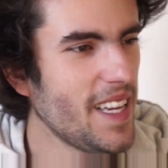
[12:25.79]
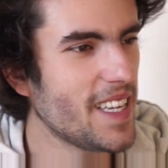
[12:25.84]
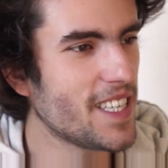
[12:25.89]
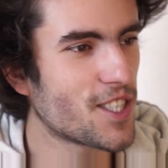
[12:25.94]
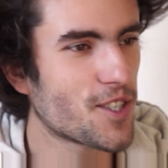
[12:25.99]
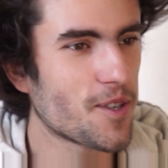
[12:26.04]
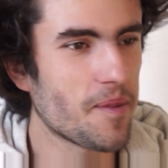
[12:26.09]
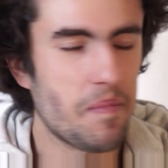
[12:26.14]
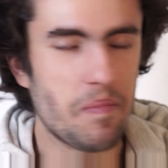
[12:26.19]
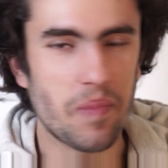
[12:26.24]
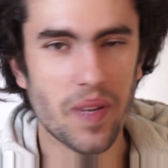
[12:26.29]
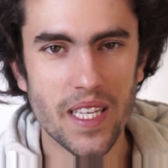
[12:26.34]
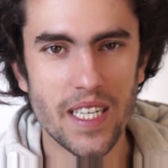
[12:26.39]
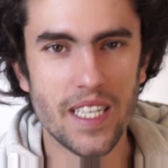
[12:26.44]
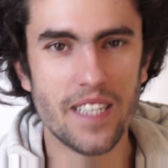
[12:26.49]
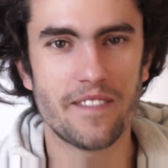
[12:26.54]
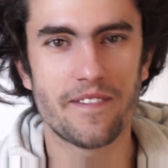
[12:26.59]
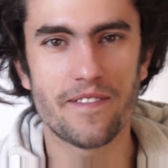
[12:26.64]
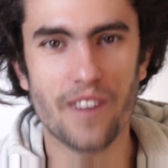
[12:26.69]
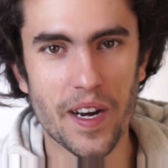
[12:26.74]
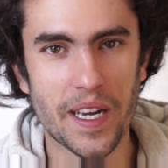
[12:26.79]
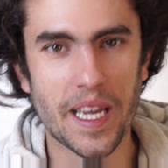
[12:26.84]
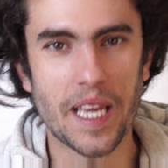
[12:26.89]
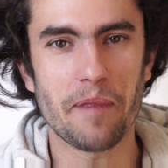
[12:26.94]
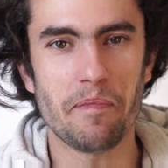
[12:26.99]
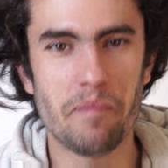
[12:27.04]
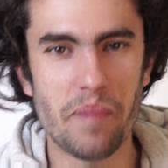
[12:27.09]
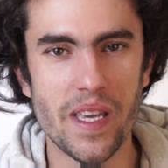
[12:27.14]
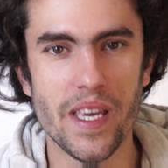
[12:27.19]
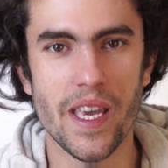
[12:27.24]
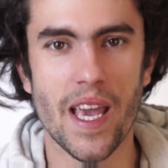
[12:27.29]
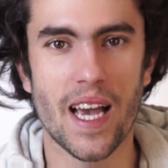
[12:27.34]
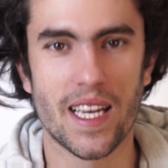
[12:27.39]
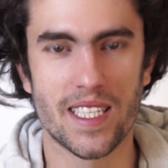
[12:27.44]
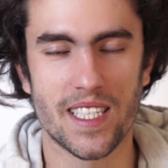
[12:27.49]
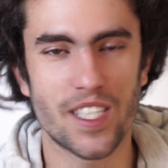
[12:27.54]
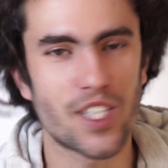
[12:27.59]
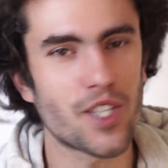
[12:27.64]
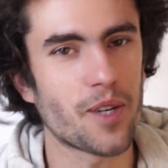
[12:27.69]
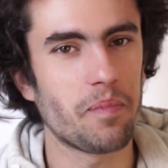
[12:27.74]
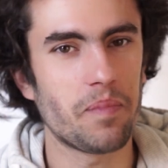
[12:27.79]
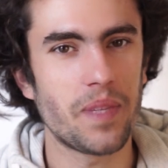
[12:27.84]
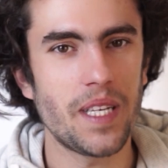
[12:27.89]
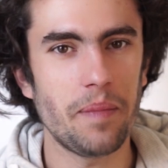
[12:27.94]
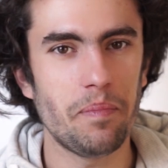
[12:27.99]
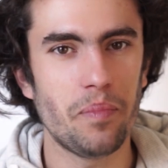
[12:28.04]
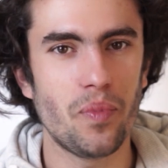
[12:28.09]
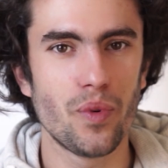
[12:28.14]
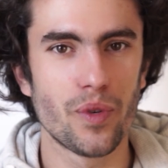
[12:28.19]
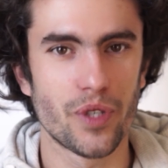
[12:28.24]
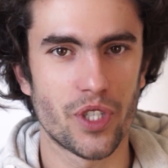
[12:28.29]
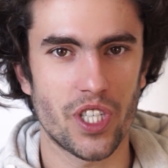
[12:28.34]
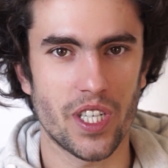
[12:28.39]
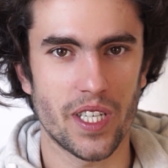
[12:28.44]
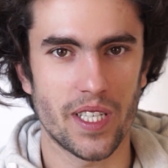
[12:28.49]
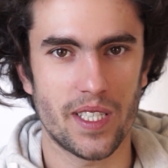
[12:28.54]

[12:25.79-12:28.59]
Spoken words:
is complete fucking BS. It's complete bullshit.